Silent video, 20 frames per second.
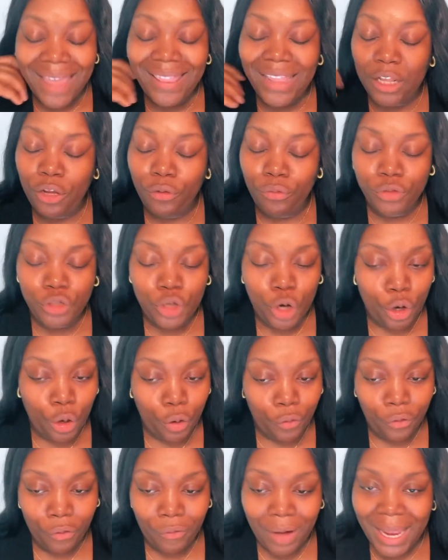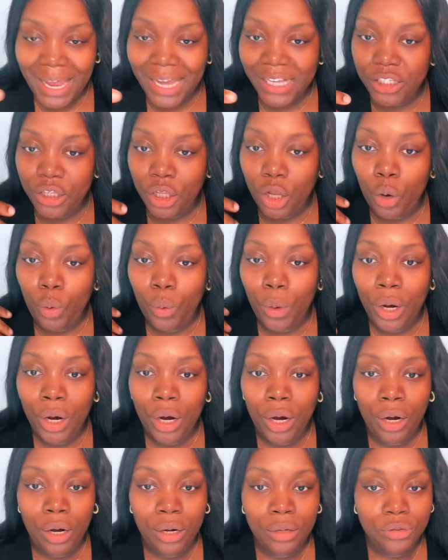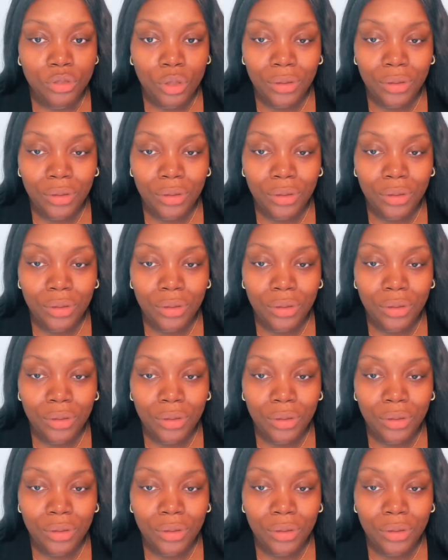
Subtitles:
then the turnover rate is lower.